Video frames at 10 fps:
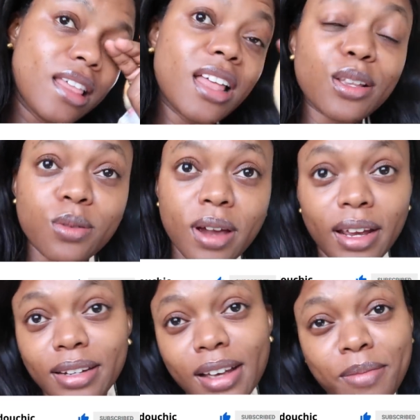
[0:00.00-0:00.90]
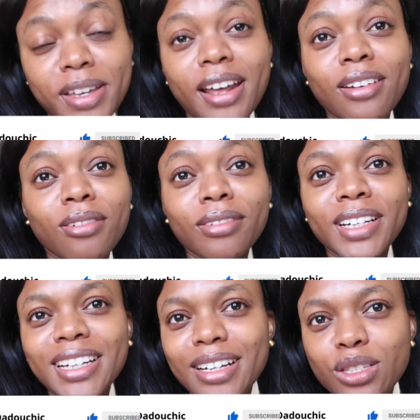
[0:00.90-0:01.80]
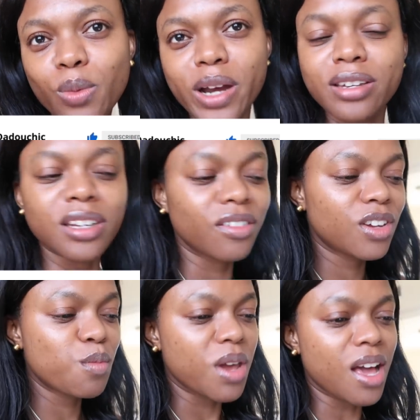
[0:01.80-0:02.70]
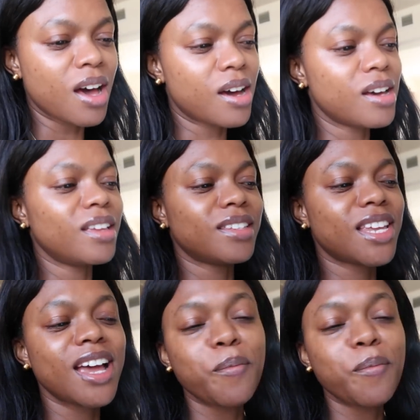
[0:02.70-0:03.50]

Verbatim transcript: That's why, I mean, I don't really like to watch TV because